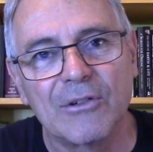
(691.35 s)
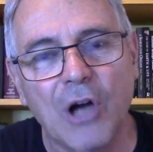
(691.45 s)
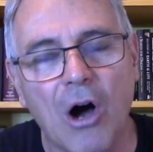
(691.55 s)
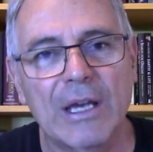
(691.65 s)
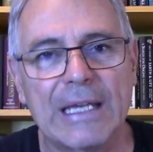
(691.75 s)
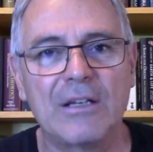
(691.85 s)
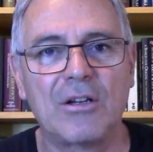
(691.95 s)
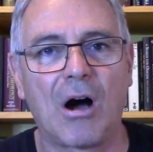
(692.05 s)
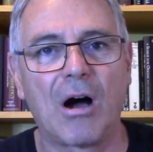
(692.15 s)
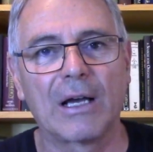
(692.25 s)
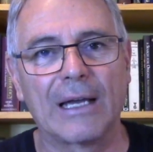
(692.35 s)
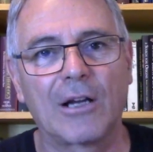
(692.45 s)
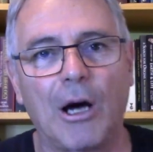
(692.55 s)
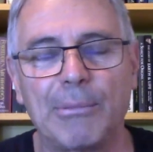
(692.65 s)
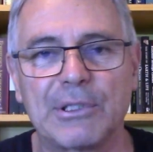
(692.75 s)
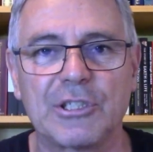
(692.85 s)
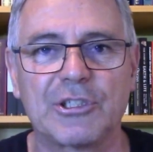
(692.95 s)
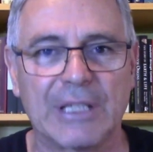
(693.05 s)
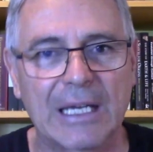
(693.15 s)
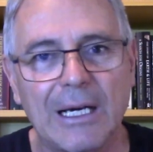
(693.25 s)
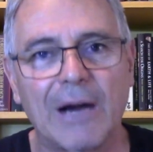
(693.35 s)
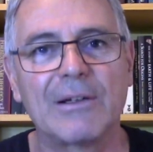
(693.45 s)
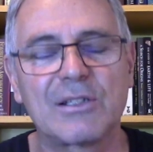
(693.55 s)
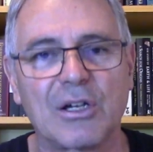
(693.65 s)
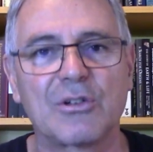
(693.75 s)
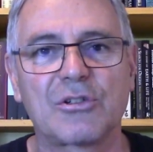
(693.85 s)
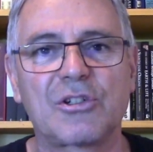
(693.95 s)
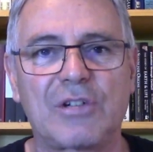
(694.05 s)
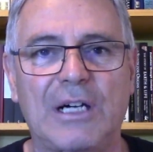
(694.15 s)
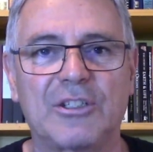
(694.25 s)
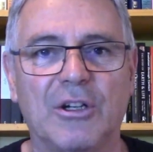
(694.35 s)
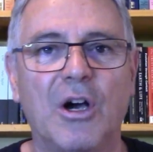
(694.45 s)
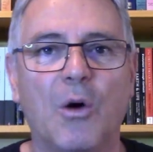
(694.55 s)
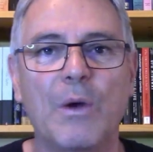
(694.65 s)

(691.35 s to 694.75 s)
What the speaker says: dog eat dog and competition, the current social structure,